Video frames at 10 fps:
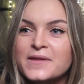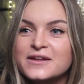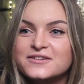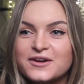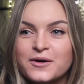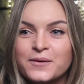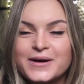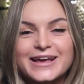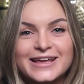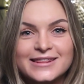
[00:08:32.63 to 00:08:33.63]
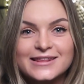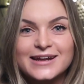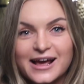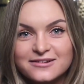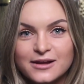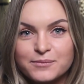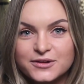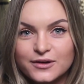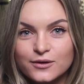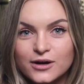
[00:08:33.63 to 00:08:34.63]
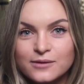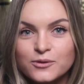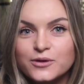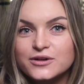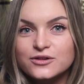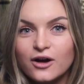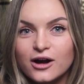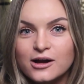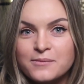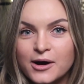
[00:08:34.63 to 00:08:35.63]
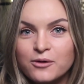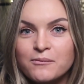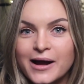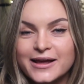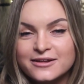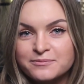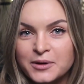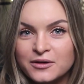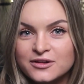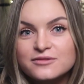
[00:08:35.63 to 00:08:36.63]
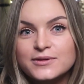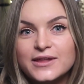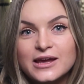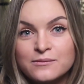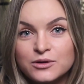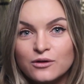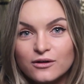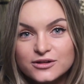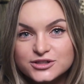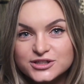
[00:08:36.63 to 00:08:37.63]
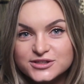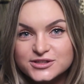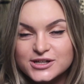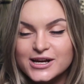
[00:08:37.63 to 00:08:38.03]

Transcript: So in the next episode, I'm going to talk about my experience with the immunologist